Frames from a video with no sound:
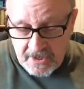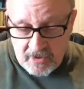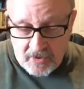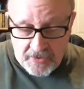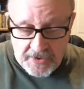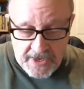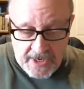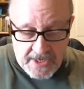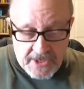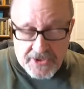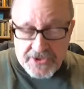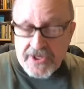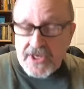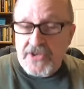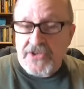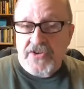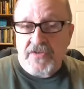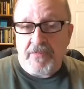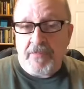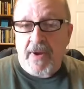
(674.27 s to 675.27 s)
or any
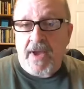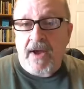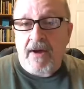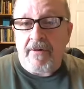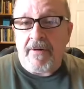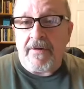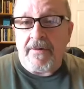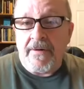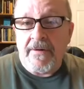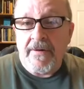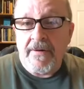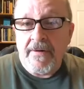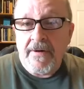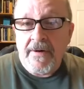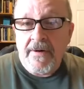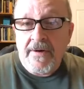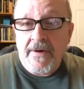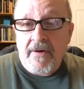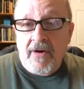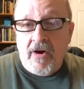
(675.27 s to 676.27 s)
sense of power
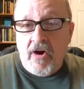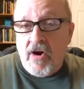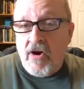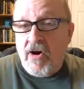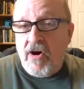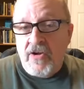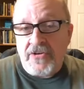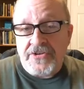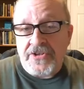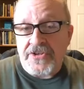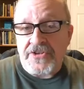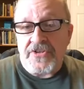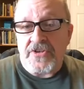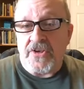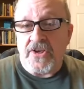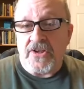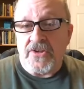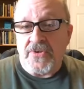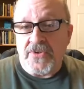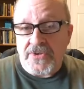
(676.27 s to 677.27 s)
are all just an
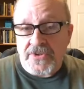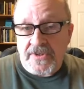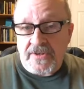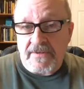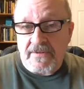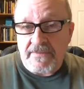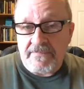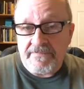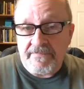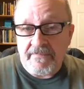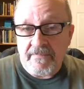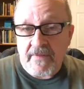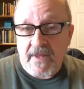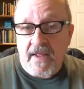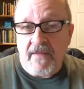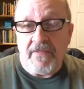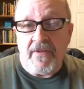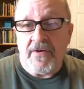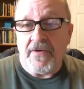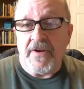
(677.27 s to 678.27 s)
illusion,
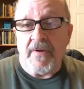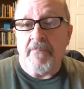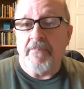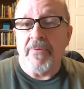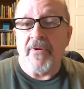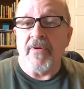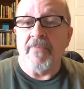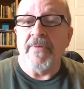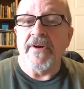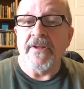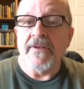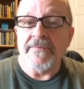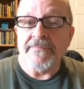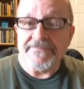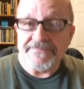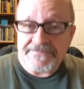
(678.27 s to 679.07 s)
and they're impermanent.